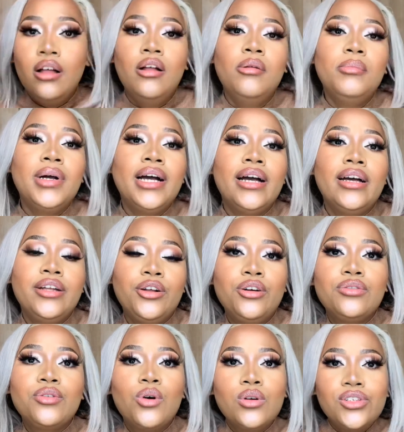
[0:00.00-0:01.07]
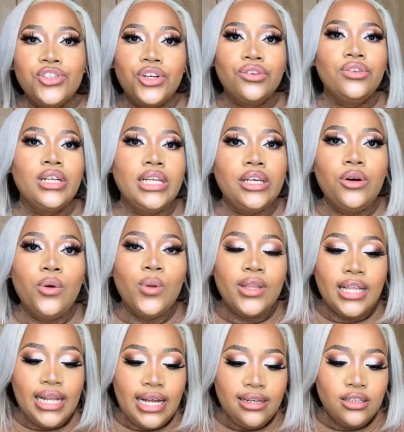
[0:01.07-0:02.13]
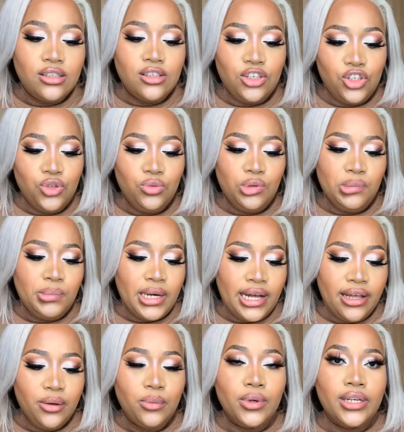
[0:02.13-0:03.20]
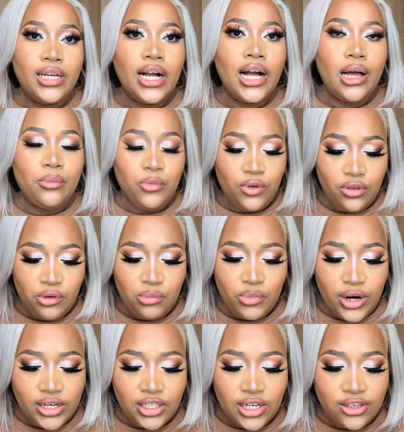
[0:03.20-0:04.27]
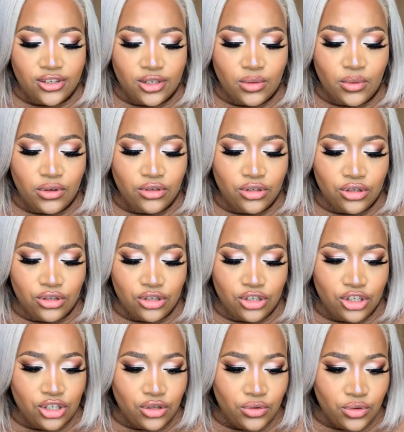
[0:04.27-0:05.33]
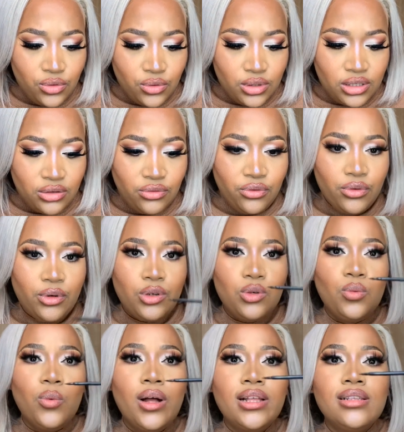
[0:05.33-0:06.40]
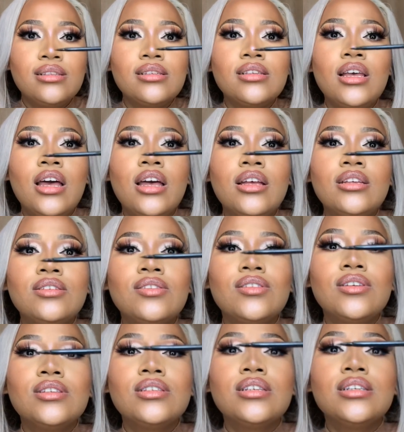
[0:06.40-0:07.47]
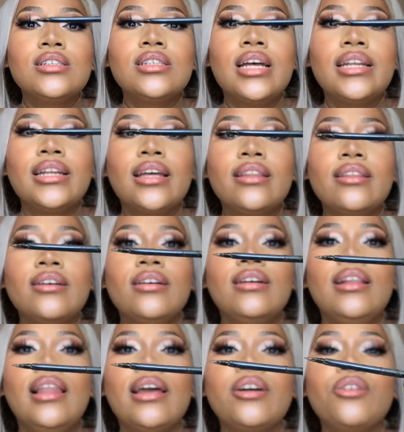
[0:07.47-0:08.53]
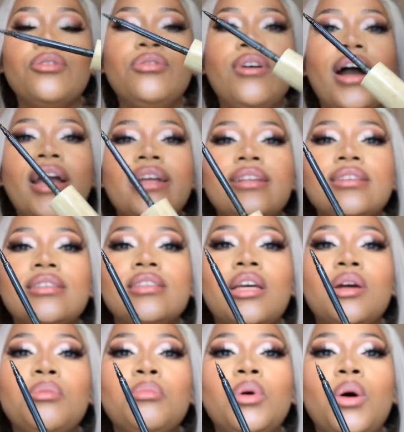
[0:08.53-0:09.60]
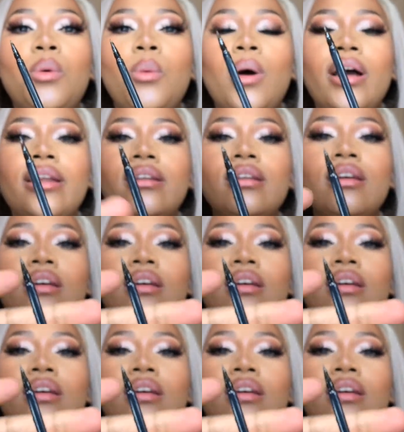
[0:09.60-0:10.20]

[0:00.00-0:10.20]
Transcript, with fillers: but of course generally all the liners that you would buy would come with a brush i just want to show you different ones so this is another like fine tip one